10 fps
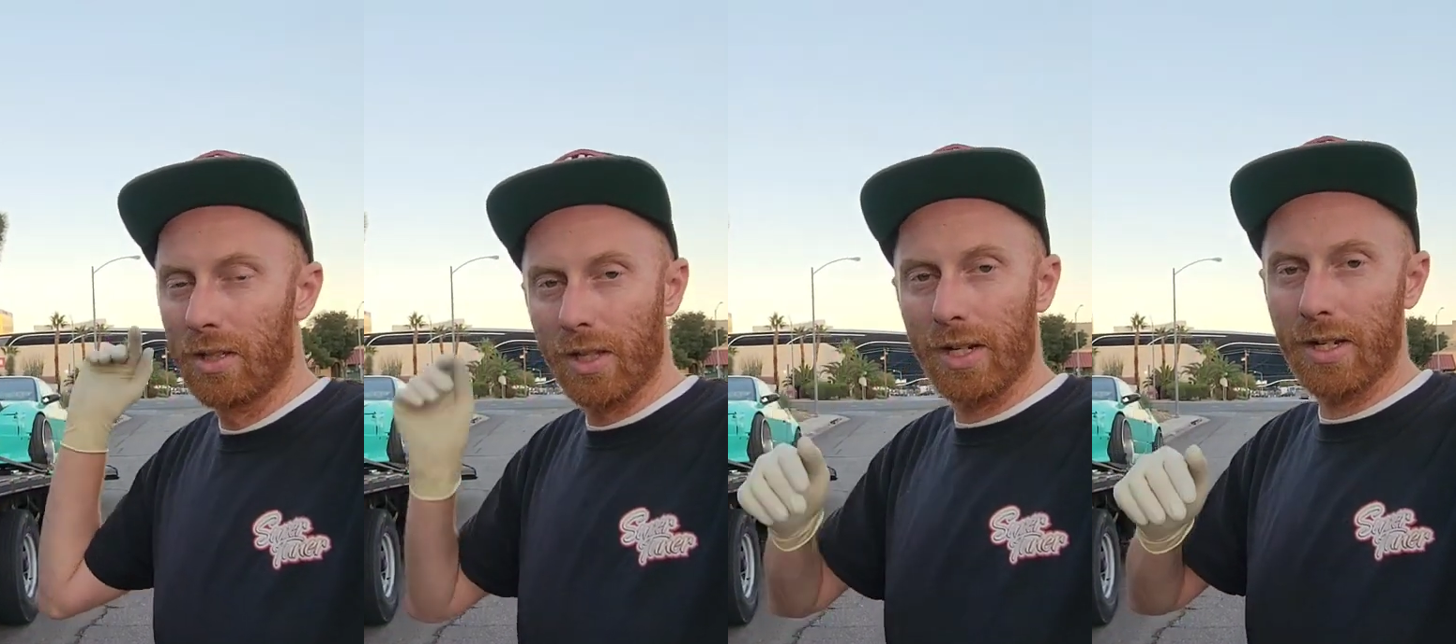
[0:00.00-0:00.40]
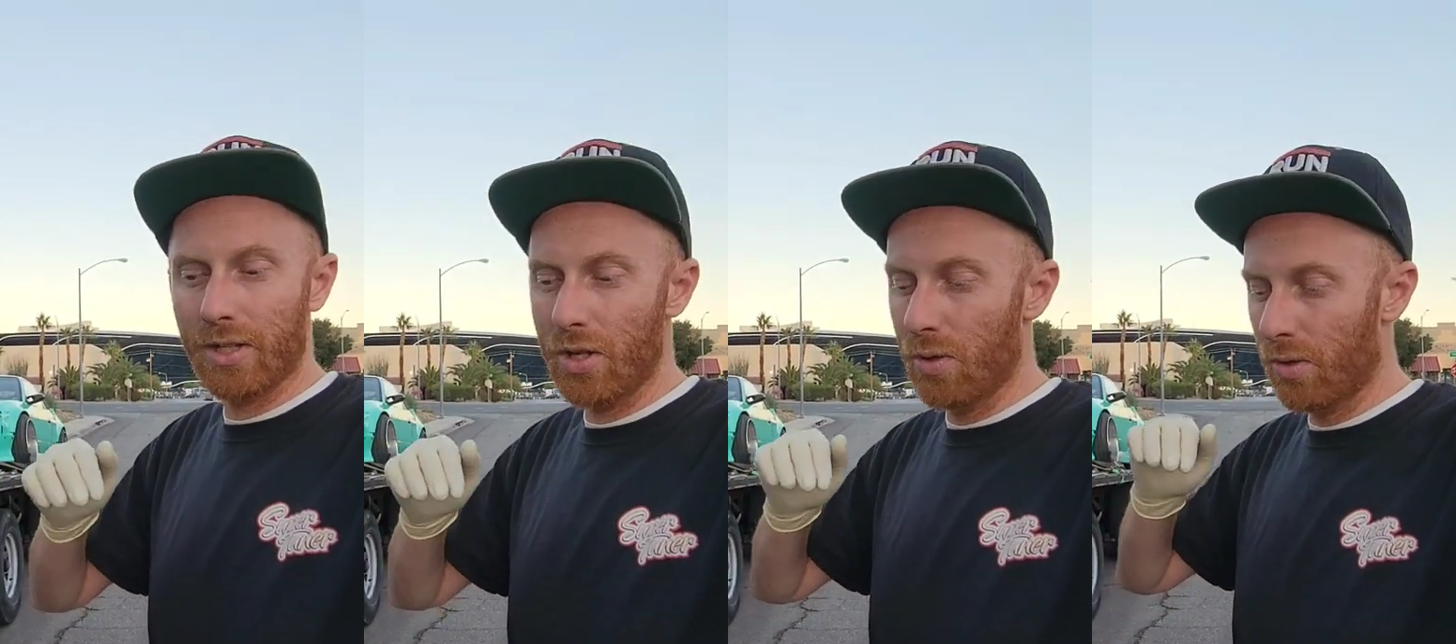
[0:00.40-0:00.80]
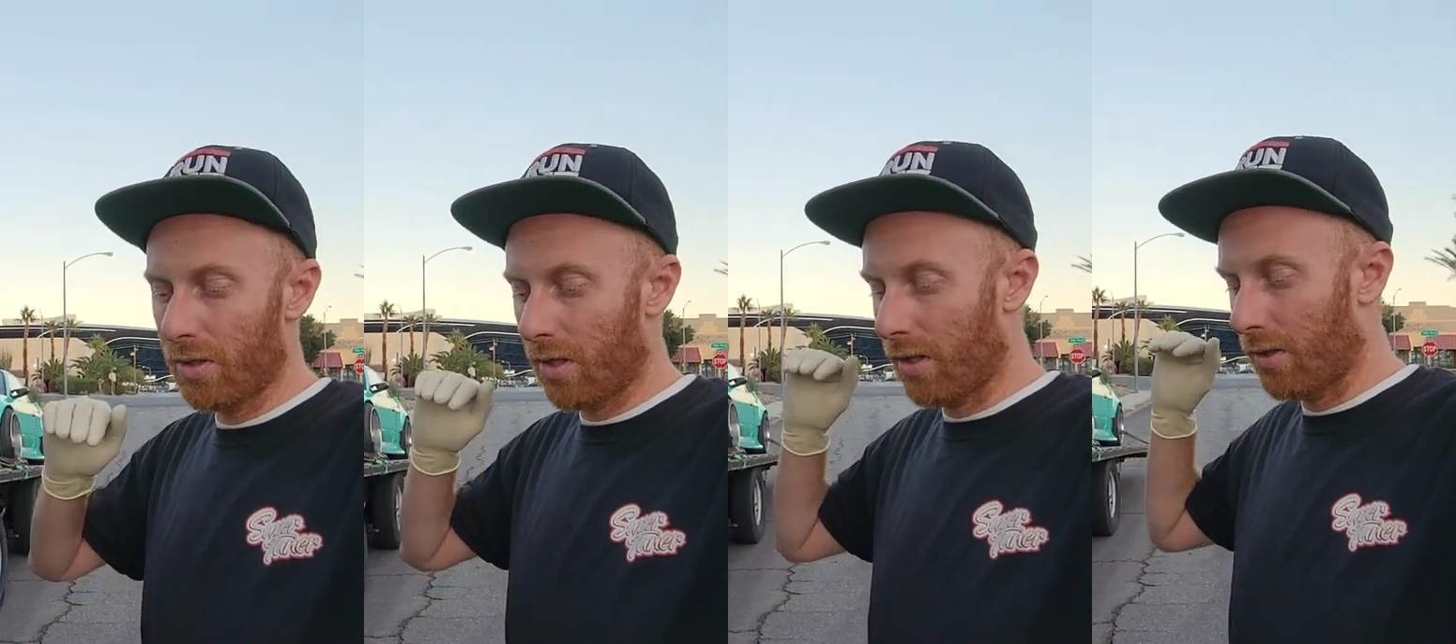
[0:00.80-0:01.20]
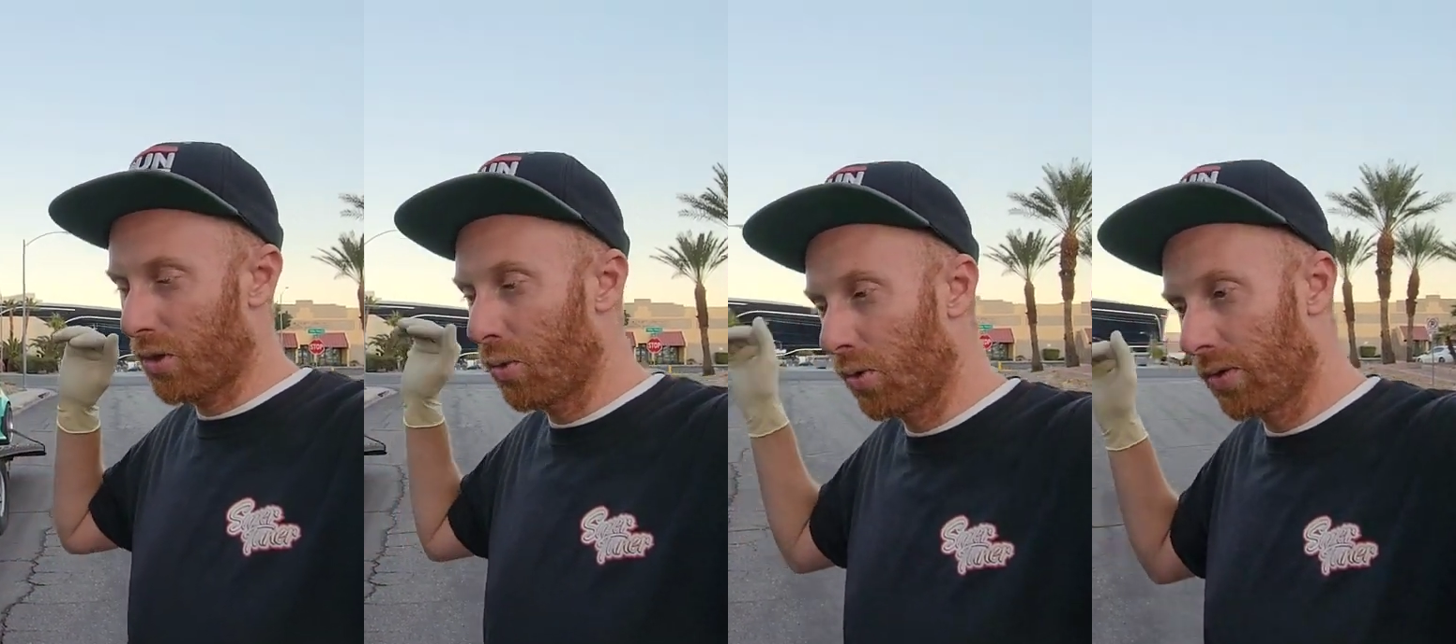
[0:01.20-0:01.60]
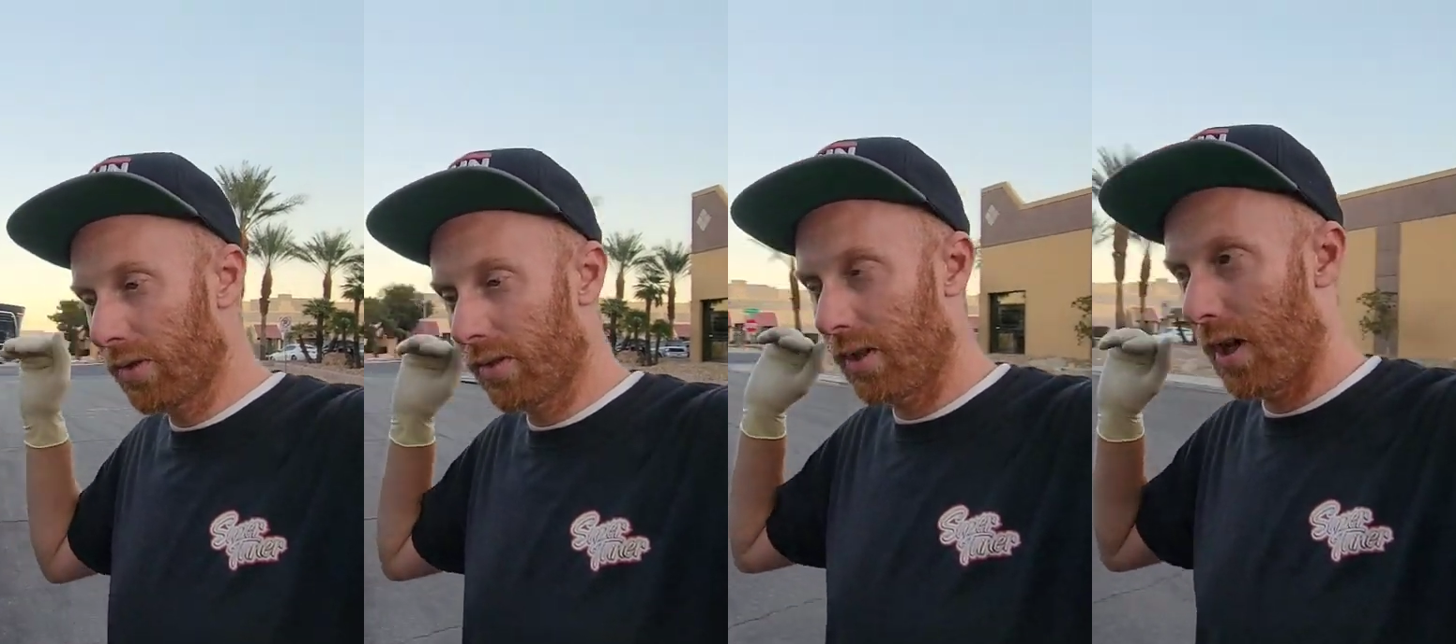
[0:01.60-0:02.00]
letting us use their tools
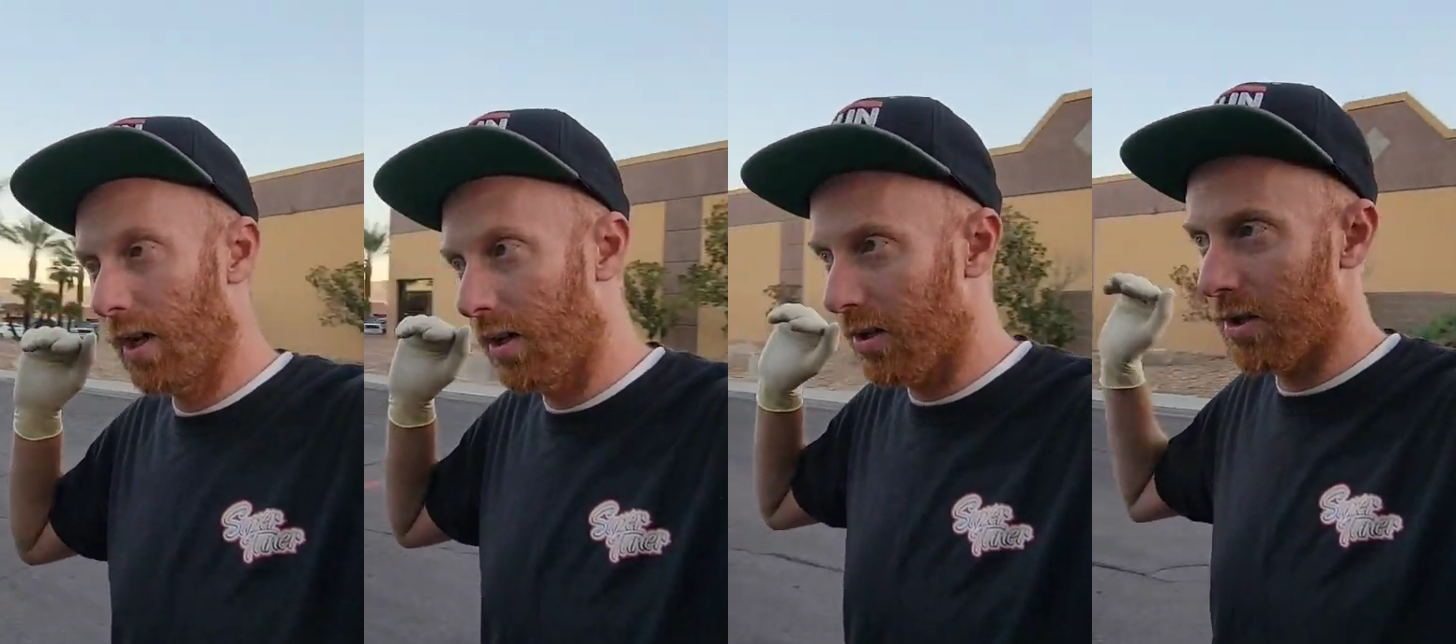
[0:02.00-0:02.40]
and